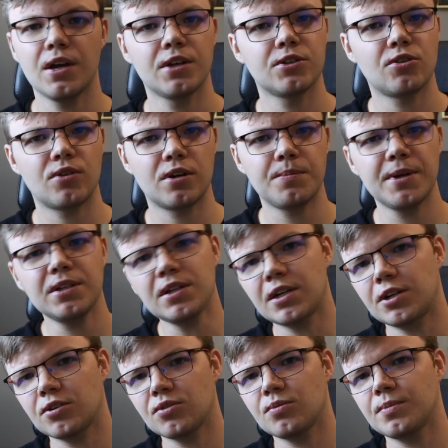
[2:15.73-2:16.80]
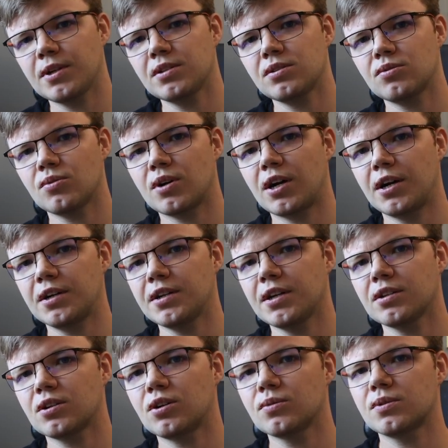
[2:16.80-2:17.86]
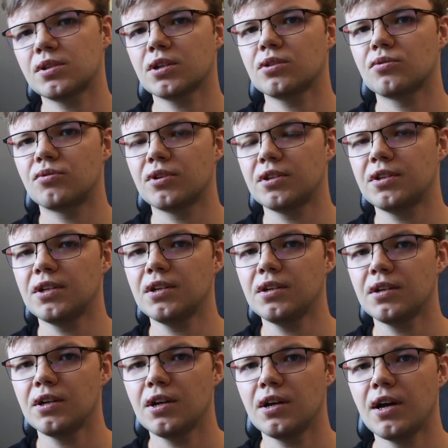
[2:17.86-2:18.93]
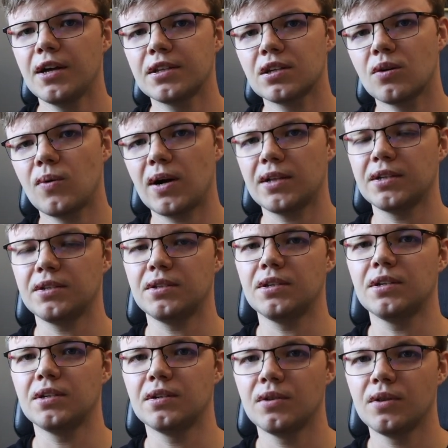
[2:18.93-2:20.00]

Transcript: There are many arguments to harden code security and quality.